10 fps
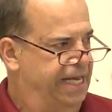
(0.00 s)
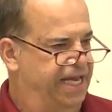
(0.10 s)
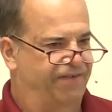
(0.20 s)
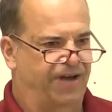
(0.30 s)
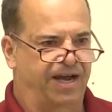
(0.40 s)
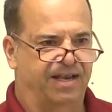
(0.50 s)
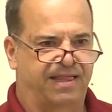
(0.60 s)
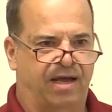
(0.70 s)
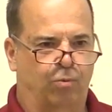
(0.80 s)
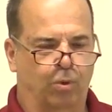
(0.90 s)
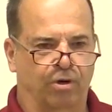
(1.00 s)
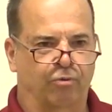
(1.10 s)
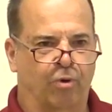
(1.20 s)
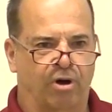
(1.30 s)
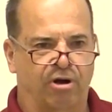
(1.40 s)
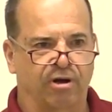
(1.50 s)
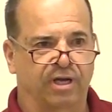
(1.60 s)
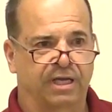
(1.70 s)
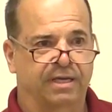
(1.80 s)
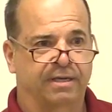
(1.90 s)
And if I got that word
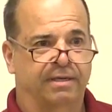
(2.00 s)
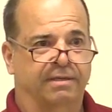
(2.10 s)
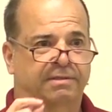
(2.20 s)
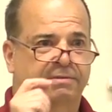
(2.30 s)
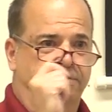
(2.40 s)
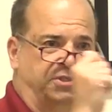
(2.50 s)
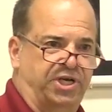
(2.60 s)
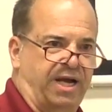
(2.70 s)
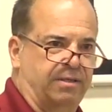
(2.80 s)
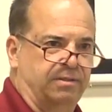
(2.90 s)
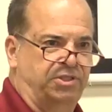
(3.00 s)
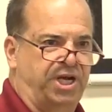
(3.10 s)
wrong, check,